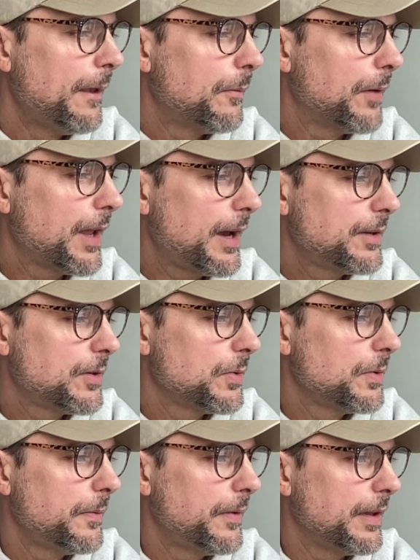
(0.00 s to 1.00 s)
What I
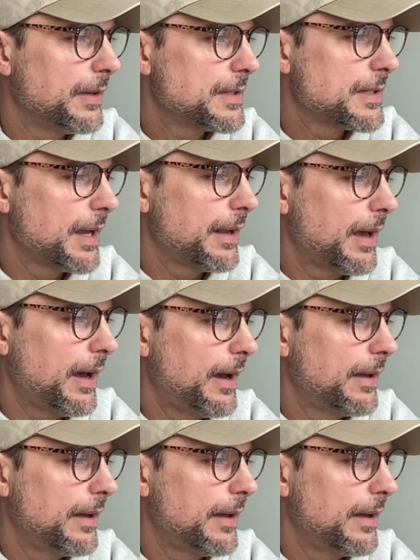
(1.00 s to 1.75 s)
do is that I